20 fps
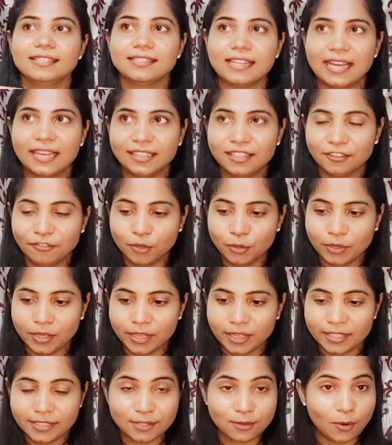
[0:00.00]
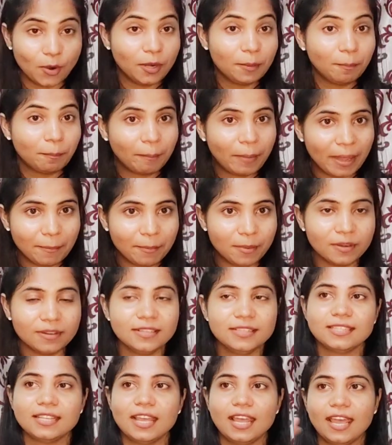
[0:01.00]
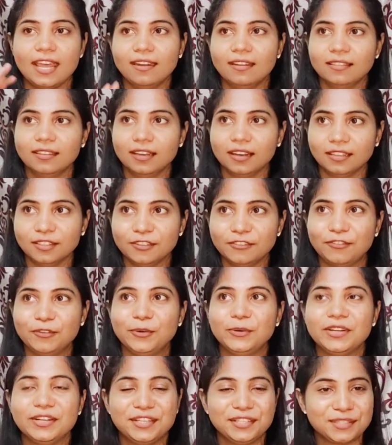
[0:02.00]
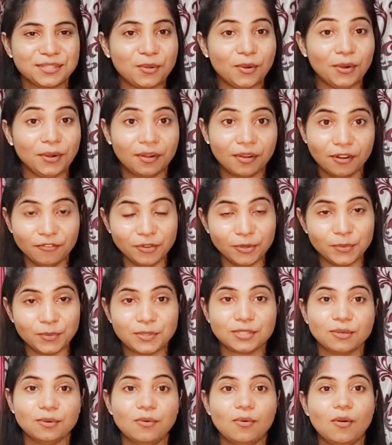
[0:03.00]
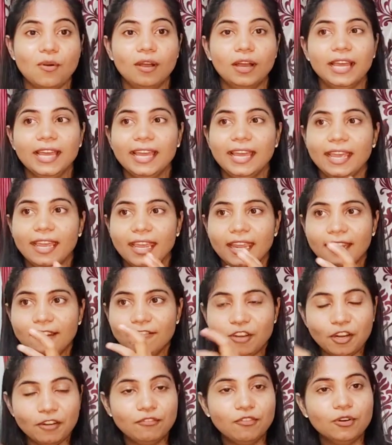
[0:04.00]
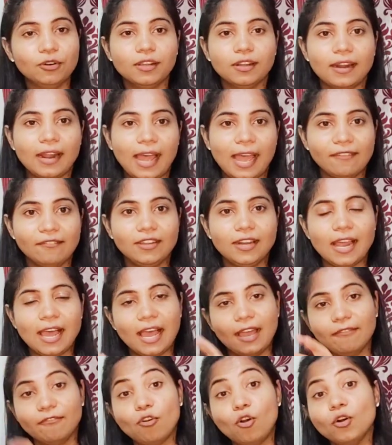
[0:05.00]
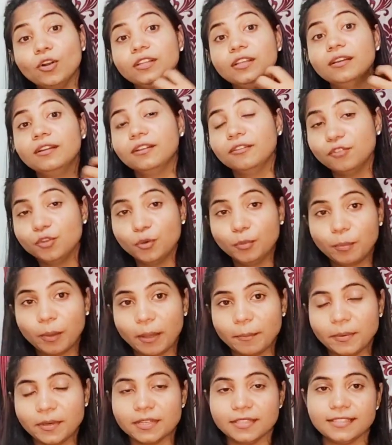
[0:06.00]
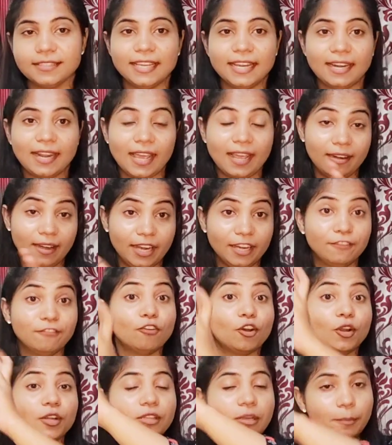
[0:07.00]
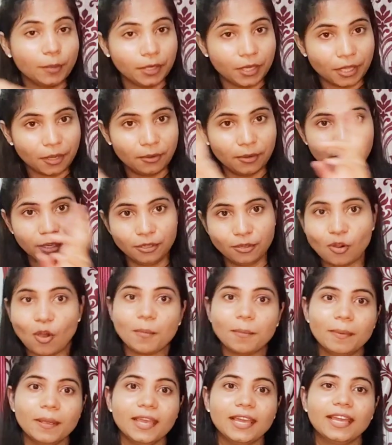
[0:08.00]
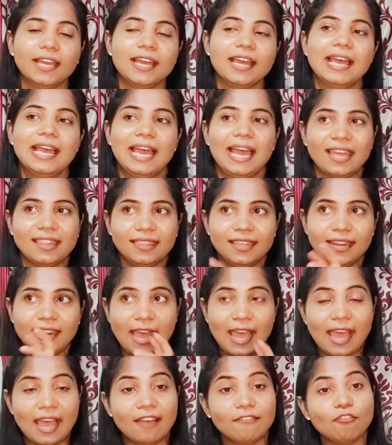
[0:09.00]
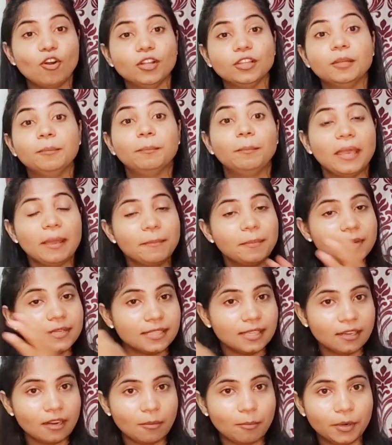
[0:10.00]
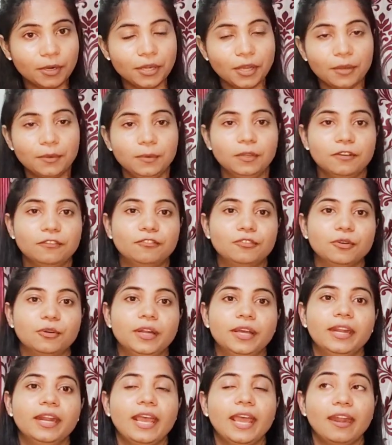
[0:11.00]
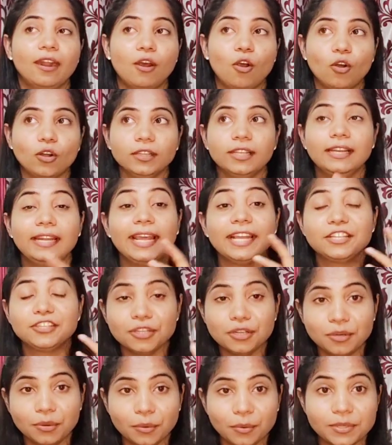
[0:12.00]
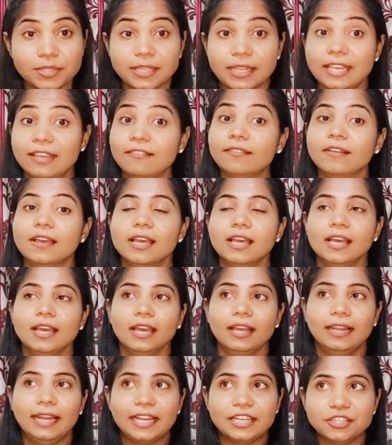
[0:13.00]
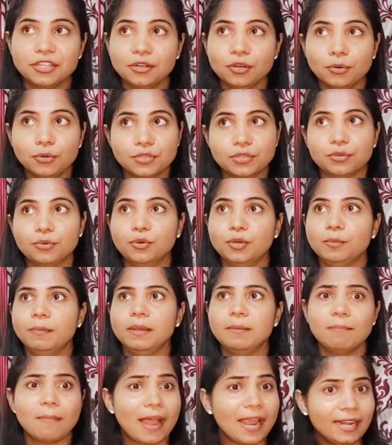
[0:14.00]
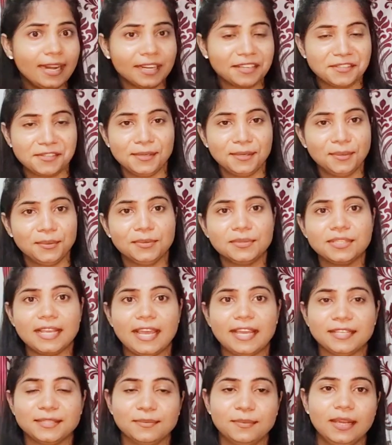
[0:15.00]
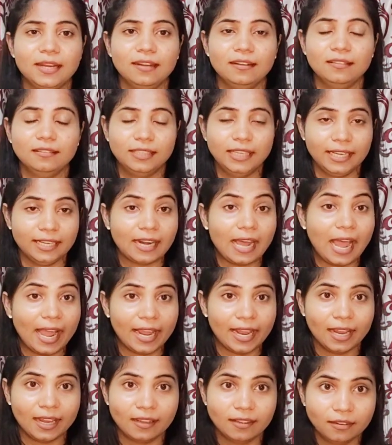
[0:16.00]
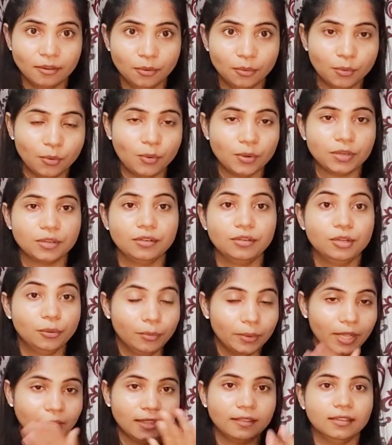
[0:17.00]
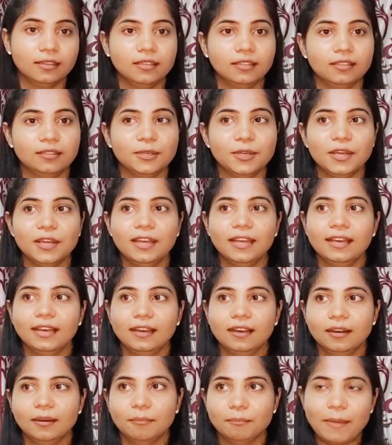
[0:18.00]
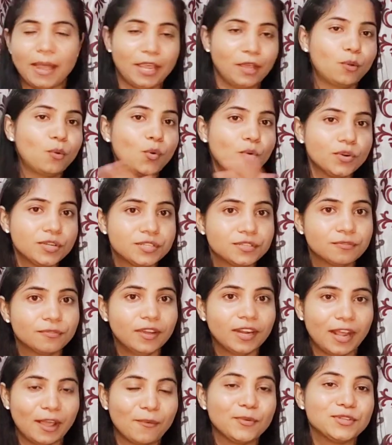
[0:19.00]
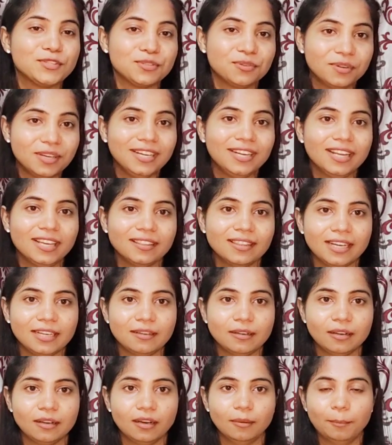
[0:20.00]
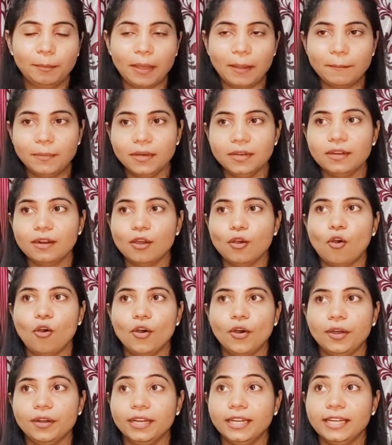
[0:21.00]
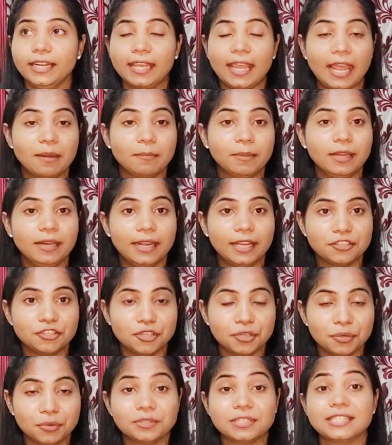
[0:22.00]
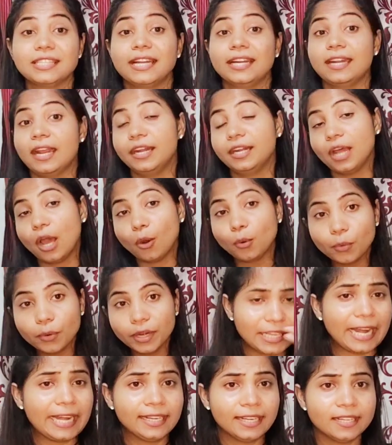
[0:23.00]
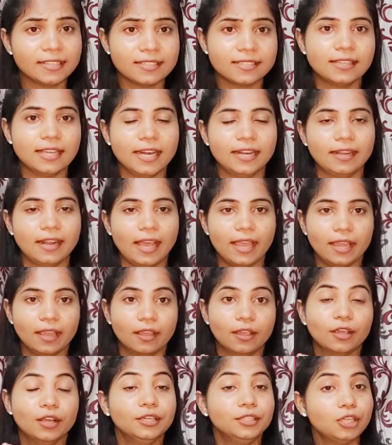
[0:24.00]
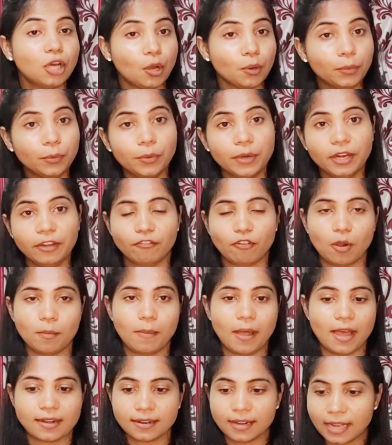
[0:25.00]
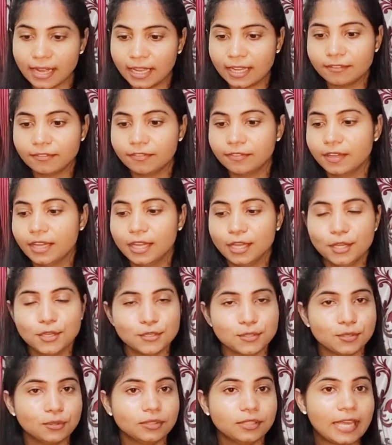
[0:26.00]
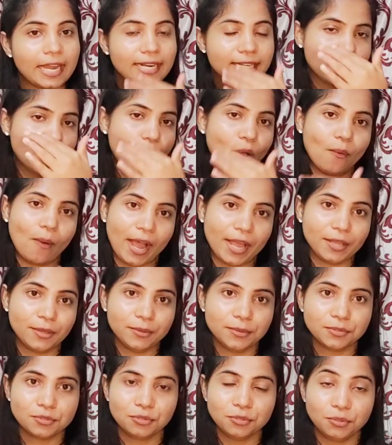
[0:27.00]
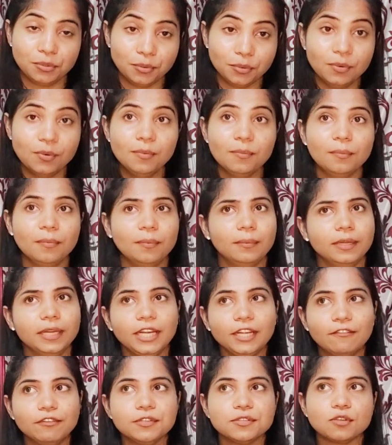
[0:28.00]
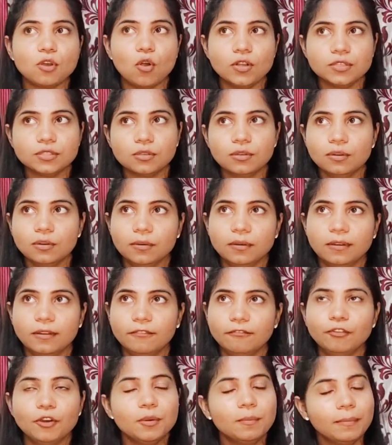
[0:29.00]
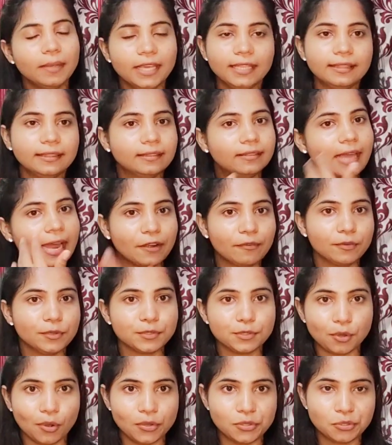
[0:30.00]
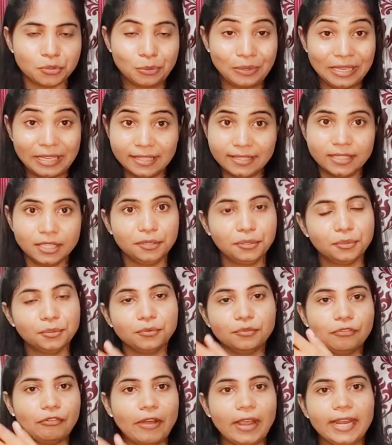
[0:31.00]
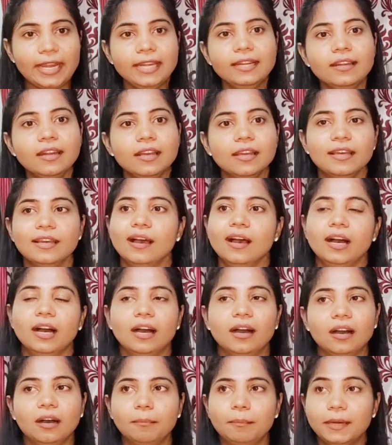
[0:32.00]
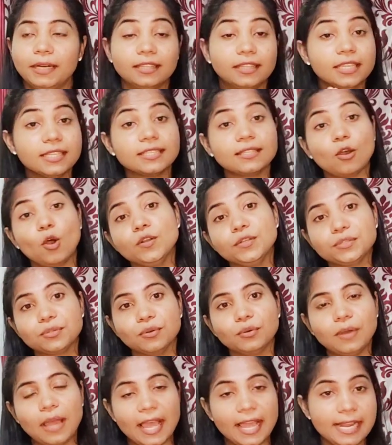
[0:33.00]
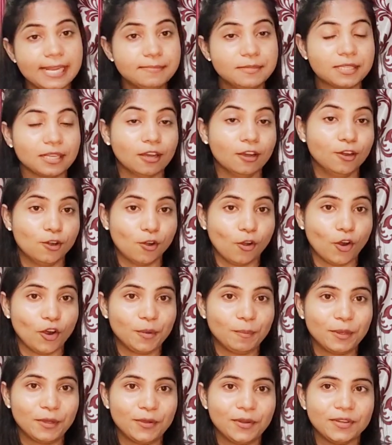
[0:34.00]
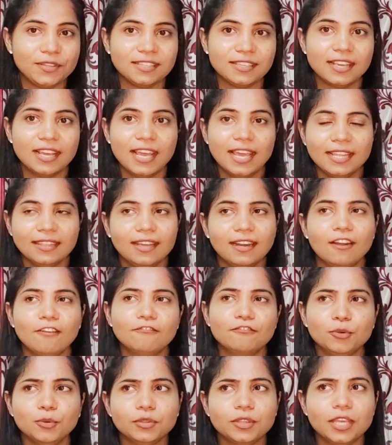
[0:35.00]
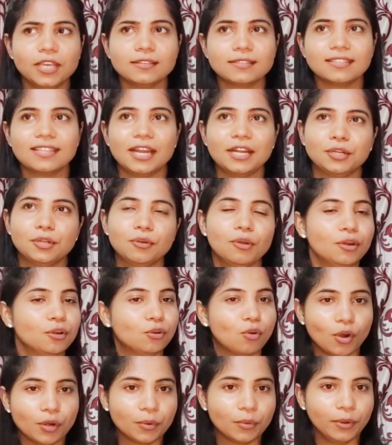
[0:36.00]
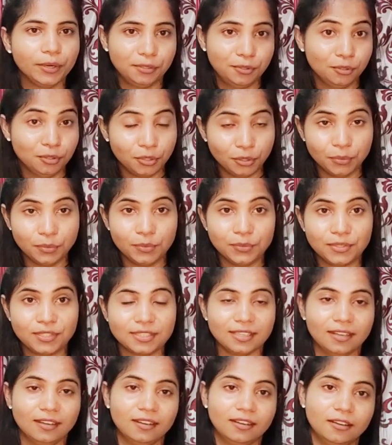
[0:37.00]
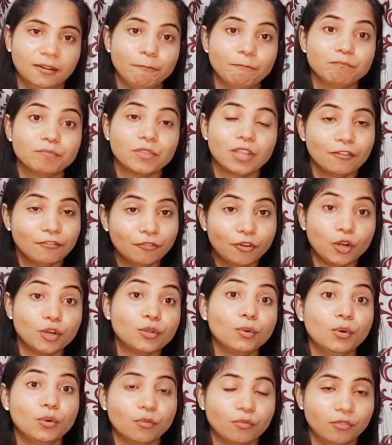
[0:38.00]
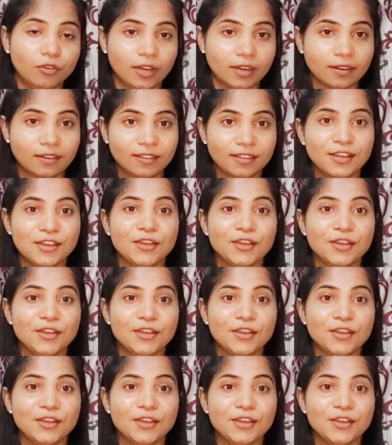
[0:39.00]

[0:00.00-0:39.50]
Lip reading: Other folder is called papers and the other folder is called review. So in one folder, I will have all the review papers that I read for the particular topic, and then I have all the papers in a particular folder and all the lecture notes. If lecture notes could be my lecture notes as well that I wrote during my course when I was reading that paper, or it can be lecture notes that I download, scientists that I downloaded from archive. So that's how I used to do. It was also, for me, that was also easier to find. But this also helps a lot because there are few things that you are not going to use for your work.